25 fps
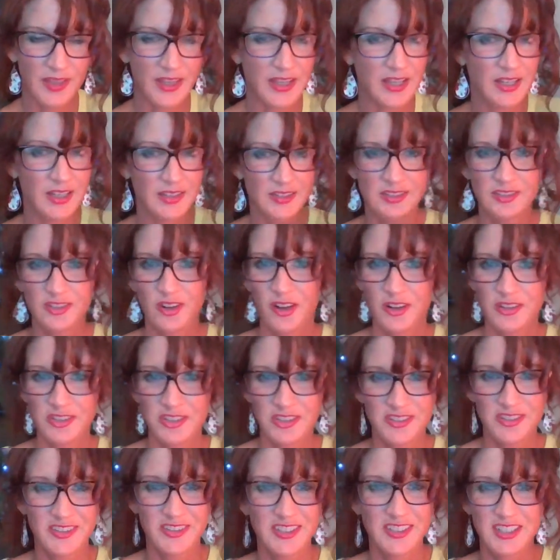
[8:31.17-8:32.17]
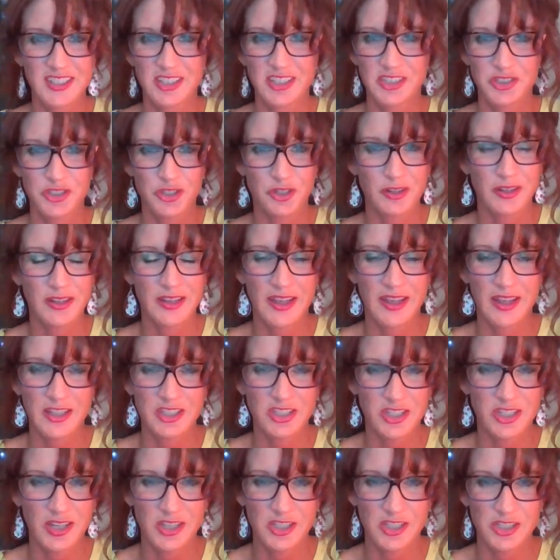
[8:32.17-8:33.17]
It is not just the teacher and
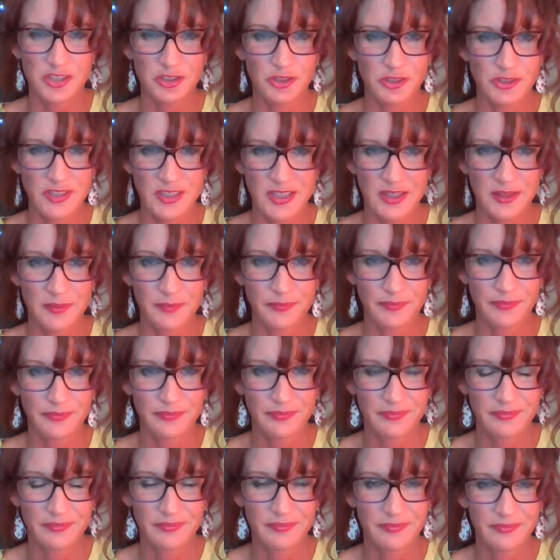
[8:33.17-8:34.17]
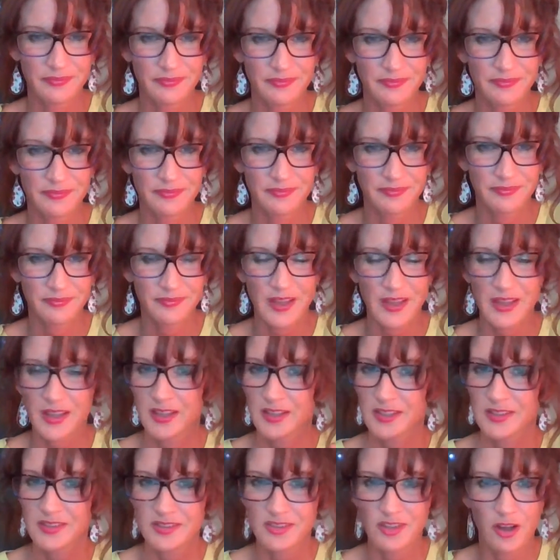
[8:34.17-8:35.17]
educational team.
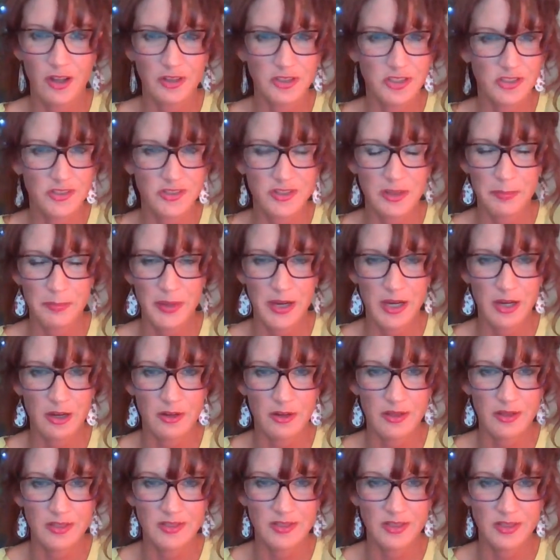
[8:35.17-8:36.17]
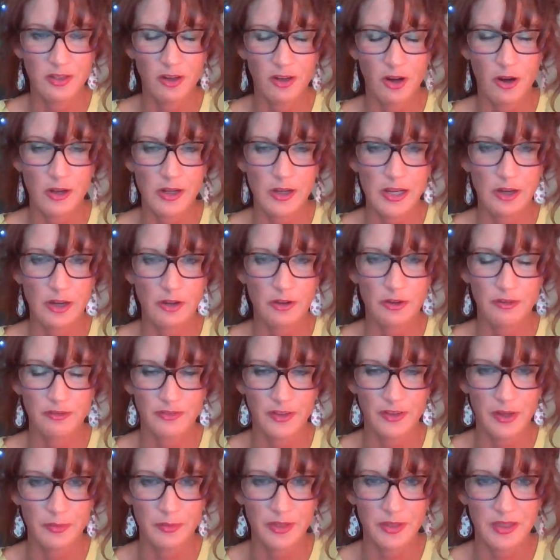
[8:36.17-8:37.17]
It is not just the parent, guardian, or
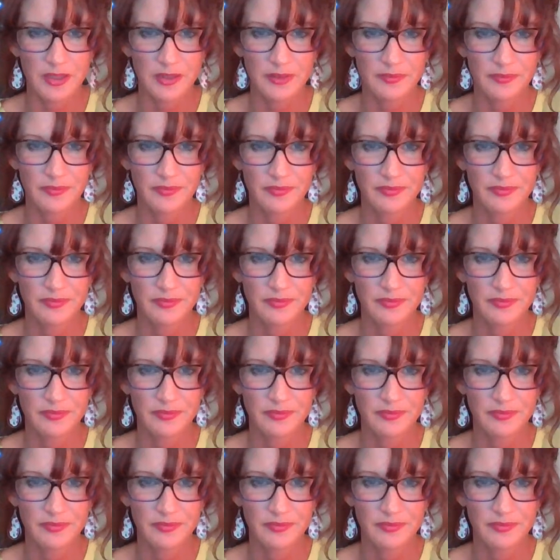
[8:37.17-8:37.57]
family.